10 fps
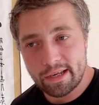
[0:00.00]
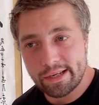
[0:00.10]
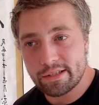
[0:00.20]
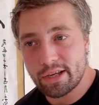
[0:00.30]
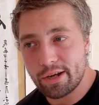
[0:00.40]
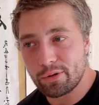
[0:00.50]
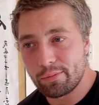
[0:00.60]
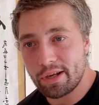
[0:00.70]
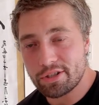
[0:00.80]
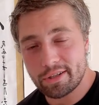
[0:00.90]
internal
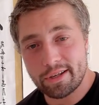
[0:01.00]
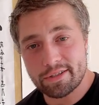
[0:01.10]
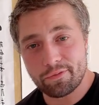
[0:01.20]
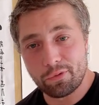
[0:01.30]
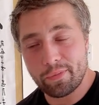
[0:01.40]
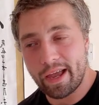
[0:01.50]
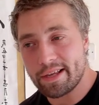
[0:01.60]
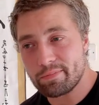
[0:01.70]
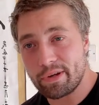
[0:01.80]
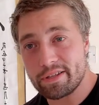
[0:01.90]
martial arts form that
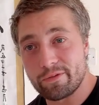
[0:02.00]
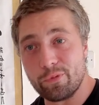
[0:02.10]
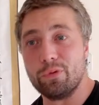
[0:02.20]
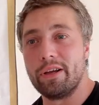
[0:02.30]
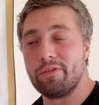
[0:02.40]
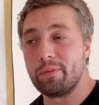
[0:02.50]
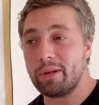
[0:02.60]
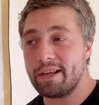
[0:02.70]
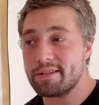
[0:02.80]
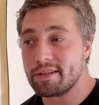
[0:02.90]
has bits from all over the
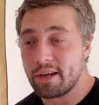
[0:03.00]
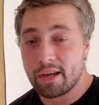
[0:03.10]
place.